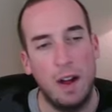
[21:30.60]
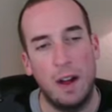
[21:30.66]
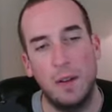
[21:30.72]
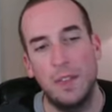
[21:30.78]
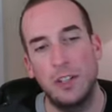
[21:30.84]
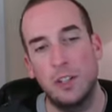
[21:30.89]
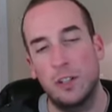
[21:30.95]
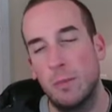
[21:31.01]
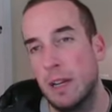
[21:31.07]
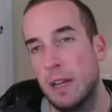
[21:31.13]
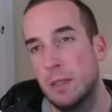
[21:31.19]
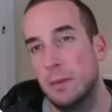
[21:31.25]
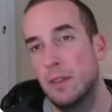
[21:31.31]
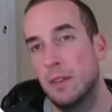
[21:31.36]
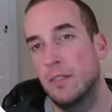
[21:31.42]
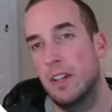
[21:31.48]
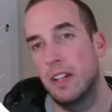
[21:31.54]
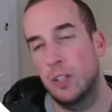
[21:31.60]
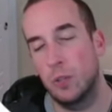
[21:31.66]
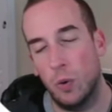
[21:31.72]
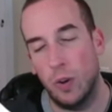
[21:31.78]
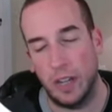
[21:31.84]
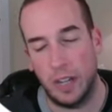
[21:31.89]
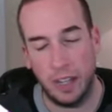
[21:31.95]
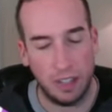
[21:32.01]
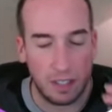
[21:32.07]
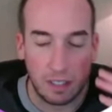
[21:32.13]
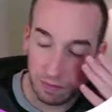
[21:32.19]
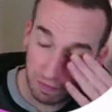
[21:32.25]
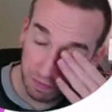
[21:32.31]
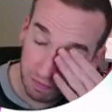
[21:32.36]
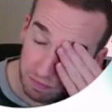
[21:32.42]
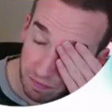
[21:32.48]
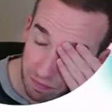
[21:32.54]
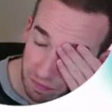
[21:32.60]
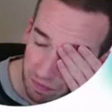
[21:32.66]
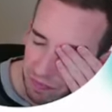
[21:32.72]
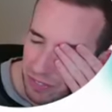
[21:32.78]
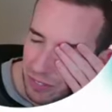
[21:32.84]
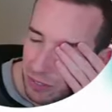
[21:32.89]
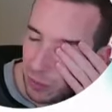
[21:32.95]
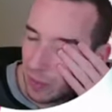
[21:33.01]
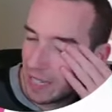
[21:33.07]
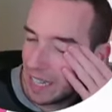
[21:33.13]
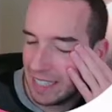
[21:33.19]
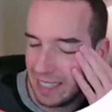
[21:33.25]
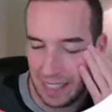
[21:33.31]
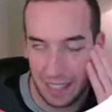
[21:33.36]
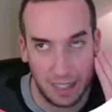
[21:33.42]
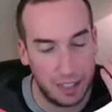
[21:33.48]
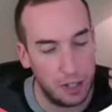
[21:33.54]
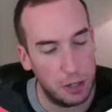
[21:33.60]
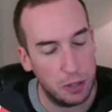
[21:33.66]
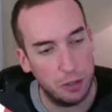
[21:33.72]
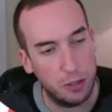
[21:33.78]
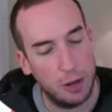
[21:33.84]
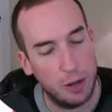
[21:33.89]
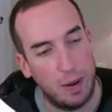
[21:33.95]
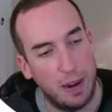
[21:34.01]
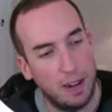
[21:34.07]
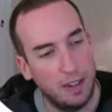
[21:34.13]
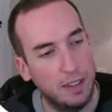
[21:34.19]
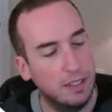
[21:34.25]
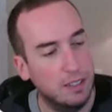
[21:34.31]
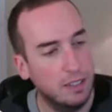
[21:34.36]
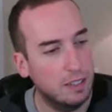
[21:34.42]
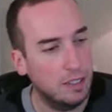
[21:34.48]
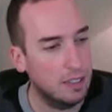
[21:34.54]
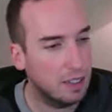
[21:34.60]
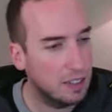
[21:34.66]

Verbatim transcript: Wow, this reminds me of a uh, 20, 2018 Digital Turbine.